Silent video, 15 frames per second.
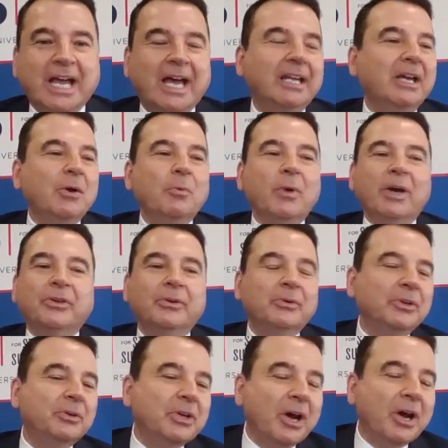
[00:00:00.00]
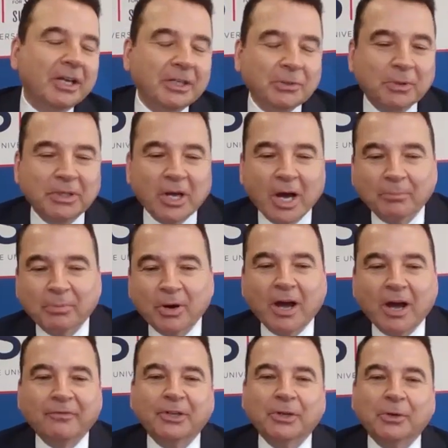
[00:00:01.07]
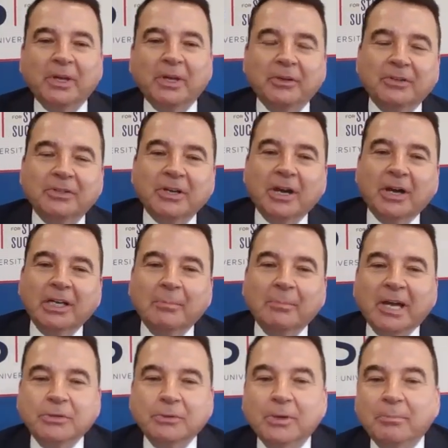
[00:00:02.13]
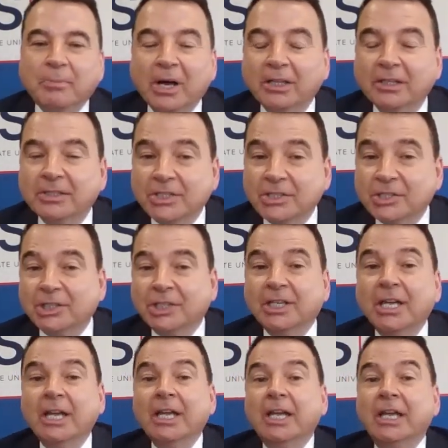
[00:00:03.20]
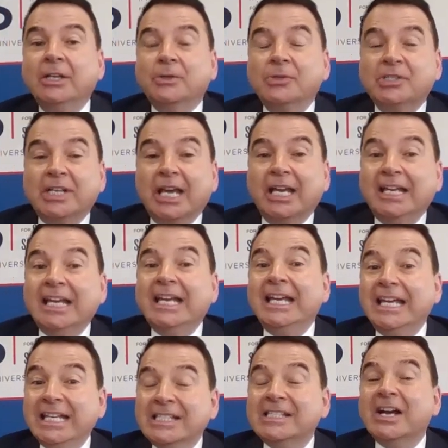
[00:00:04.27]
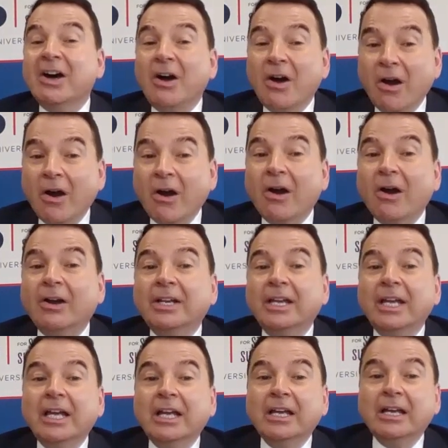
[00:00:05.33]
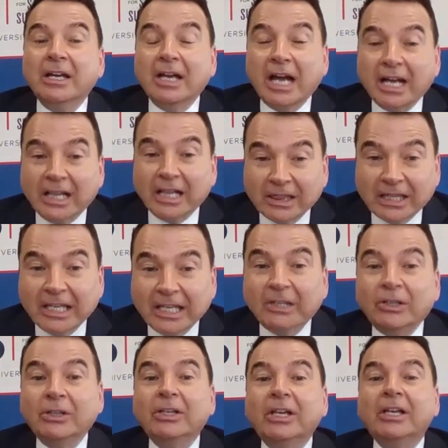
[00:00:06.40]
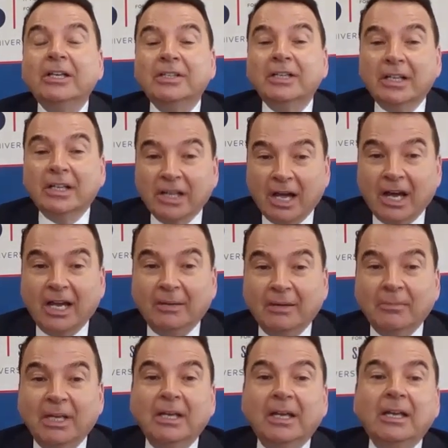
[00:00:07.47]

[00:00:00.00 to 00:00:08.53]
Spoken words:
is at, whether you're talking to a nonprofit or whether you're talking about to a politician in your state. It's a hard hill to climb.